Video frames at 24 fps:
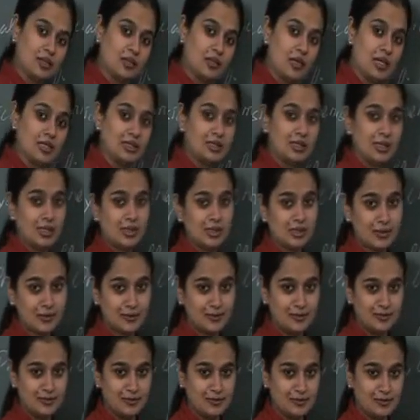Got
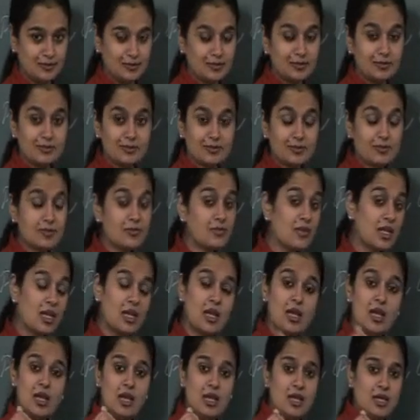this?
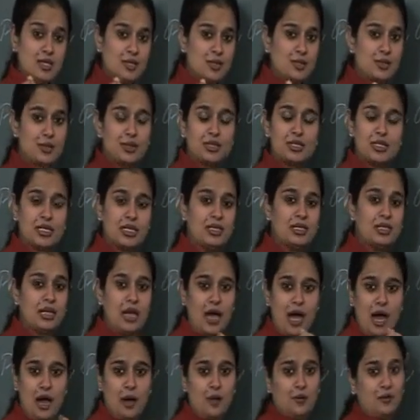So till
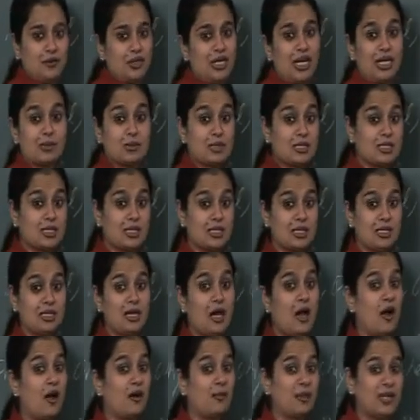now we have
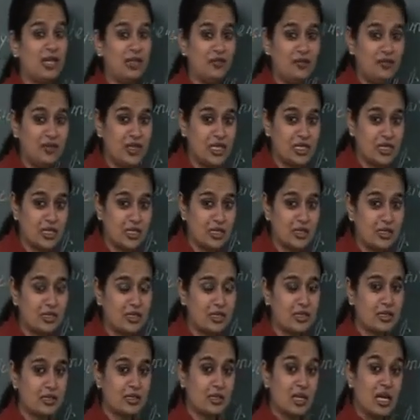studied how many
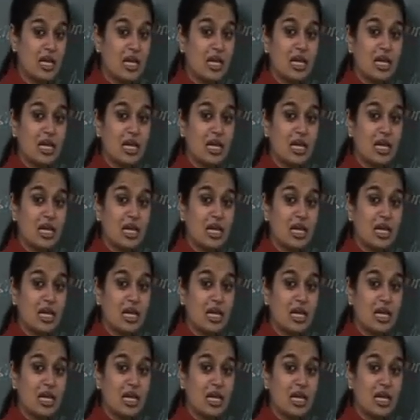features?